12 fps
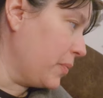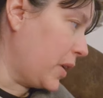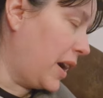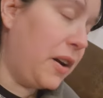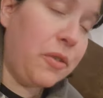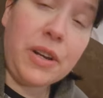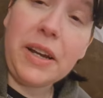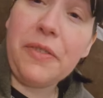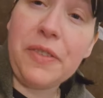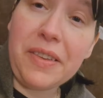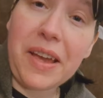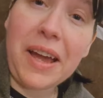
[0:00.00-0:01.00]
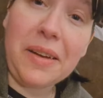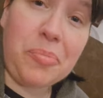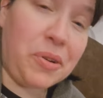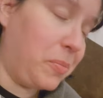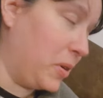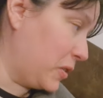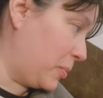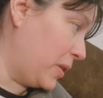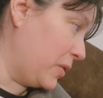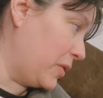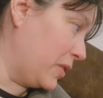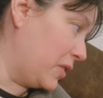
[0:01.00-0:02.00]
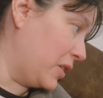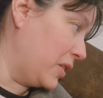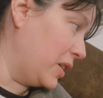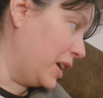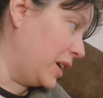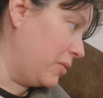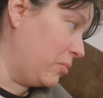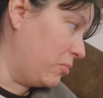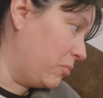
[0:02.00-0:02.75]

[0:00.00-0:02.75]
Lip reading: I held Nathan's hand pretty much most of the journey.